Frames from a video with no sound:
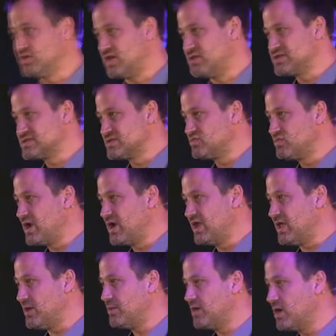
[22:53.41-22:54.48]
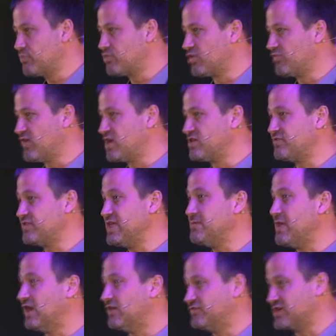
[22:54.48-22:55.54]
There isn't really a, a, provider of
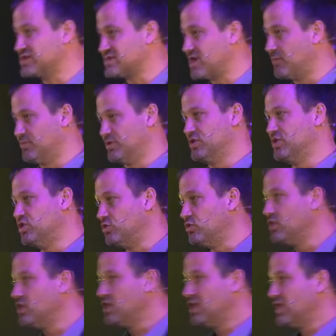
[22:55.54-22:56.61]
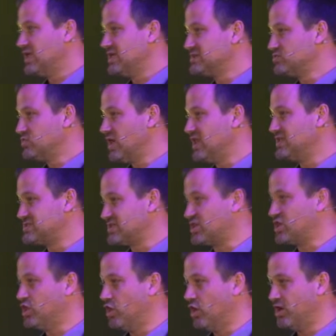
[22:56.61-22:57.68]
email, for example, who is really
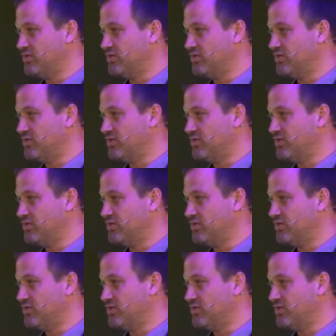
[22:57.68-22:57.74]
secure.